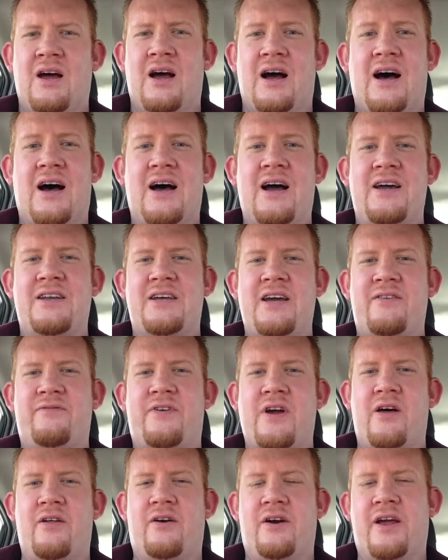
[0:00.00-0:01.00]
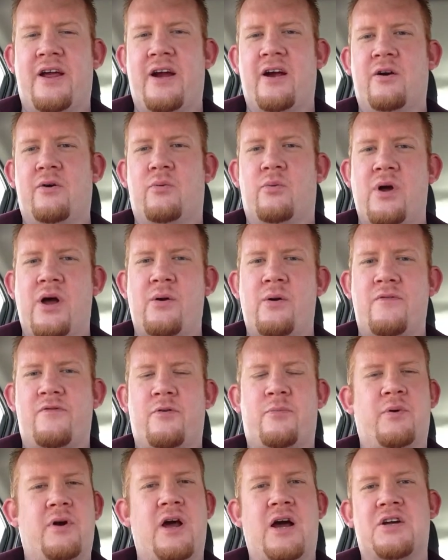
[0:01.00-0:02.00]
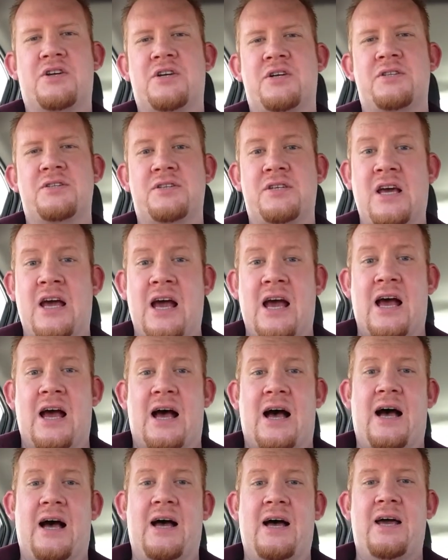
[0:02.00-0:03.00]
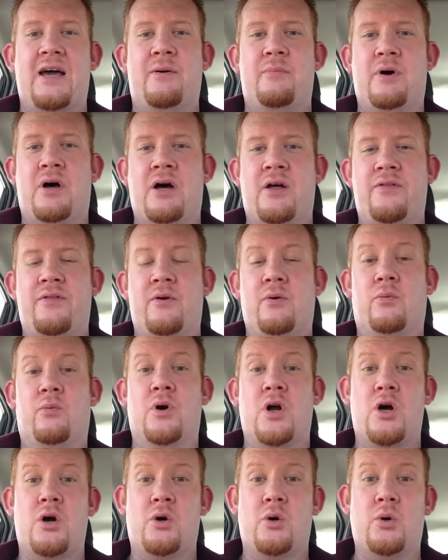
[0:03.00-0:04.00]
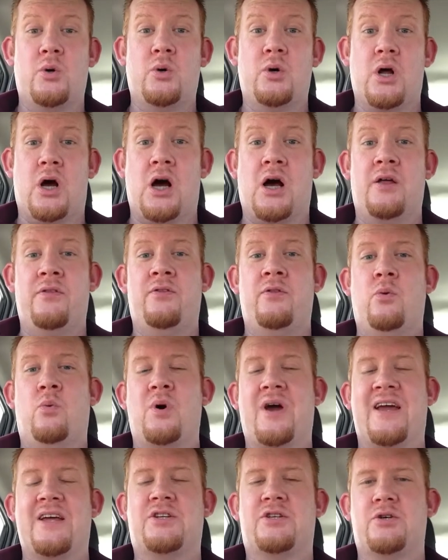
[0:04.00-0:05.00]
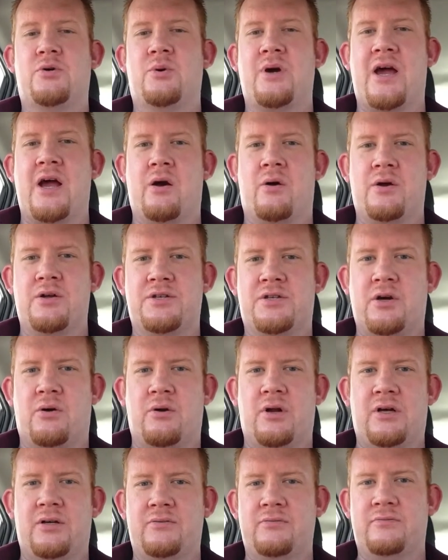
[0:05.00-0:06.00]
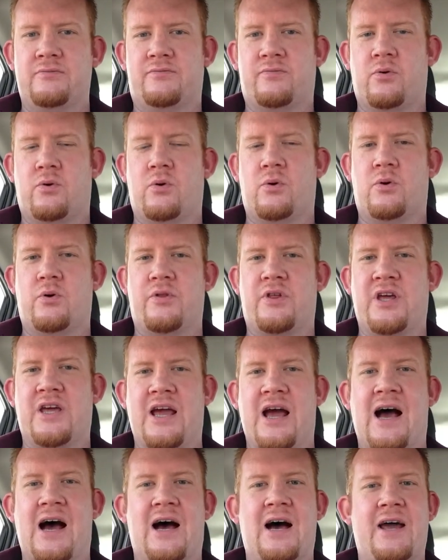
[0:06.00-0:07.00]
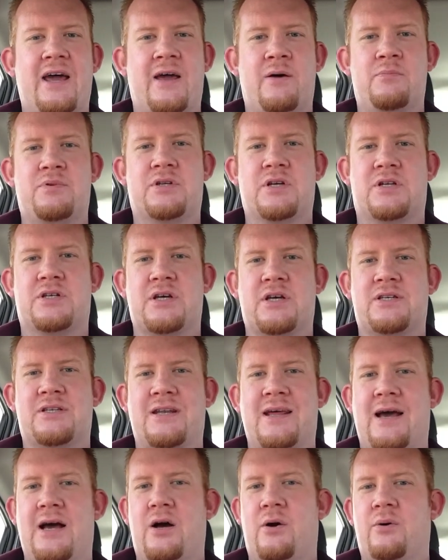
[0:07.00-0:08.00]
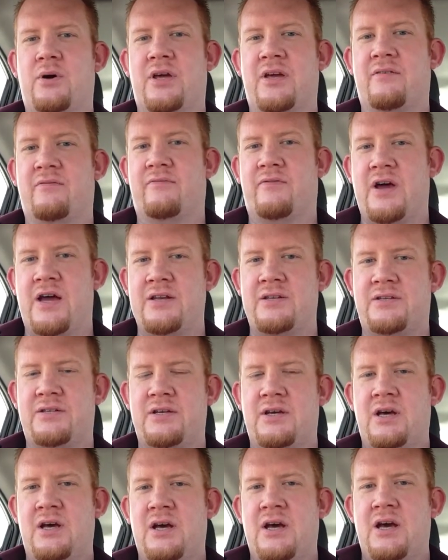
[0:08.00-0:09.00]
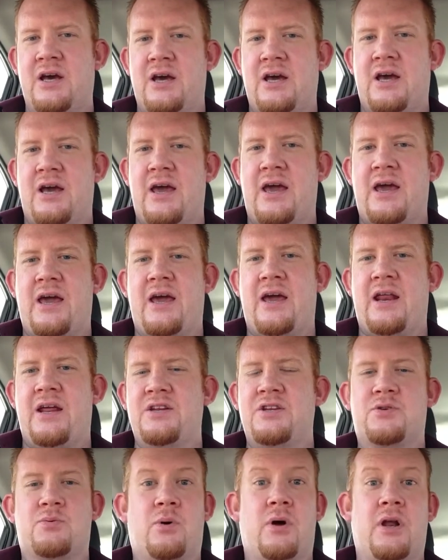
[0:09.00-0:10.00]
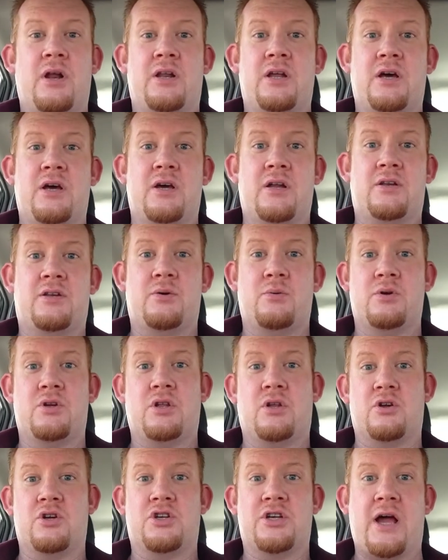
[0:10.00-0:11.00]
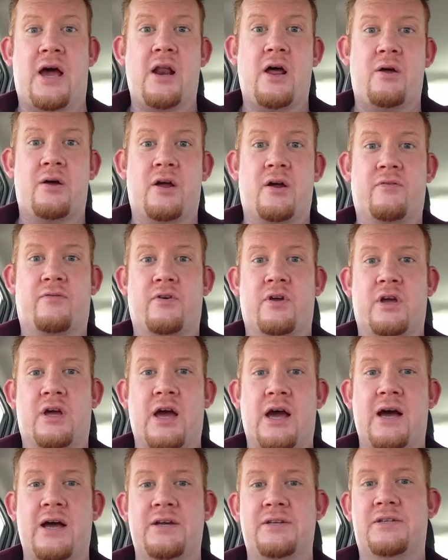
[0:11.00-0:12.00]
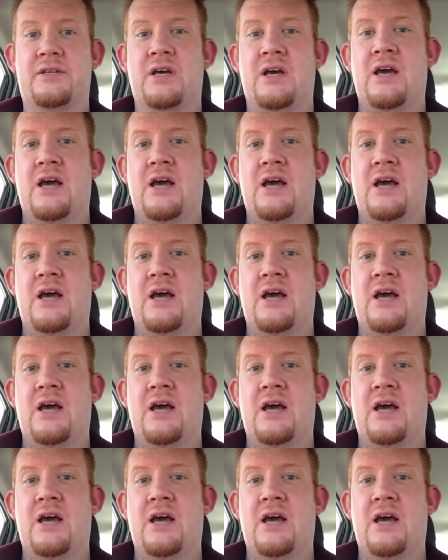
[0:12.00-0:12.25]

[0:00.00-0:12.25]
Hi, Dan Fowler here at Red River Productions. I am on the road on the way to Arizona for the I Am Success Now event. And I just wanted to do a little shout out here for you guys.